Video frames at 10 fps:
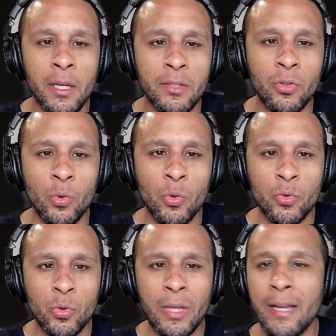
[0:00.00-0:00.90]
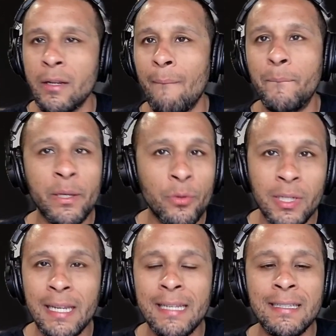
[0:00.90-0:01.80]
to kind of
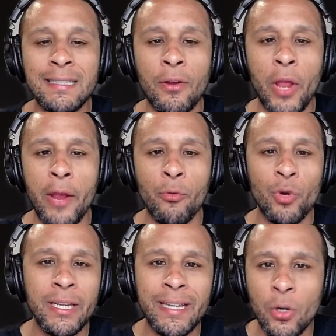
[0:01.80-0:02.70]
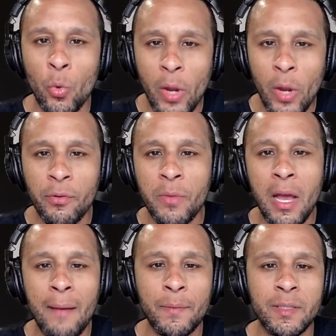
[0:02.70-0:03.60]
build leads and really get away from
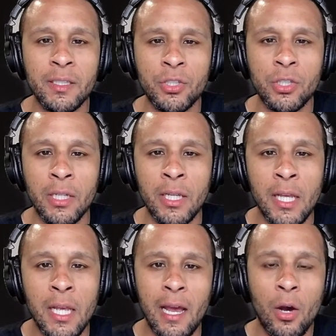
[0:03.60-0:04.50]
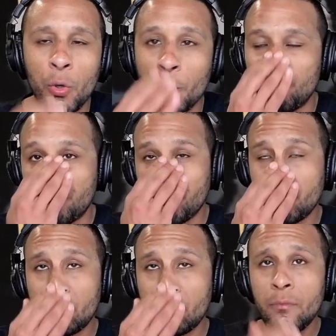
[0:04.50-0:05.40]
the opposition. Now,
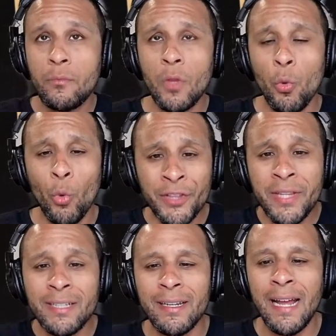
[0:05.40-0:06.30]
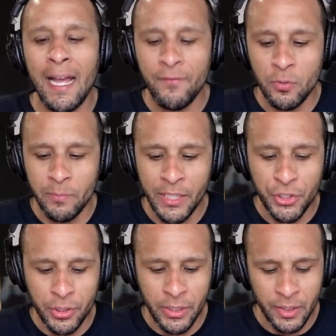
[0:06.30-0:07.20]
one thing that I have to
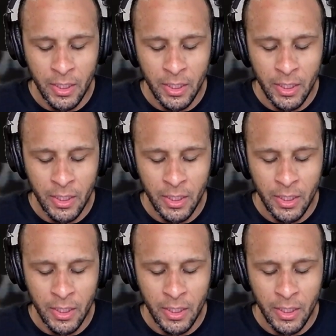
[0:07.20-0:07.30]
mention is,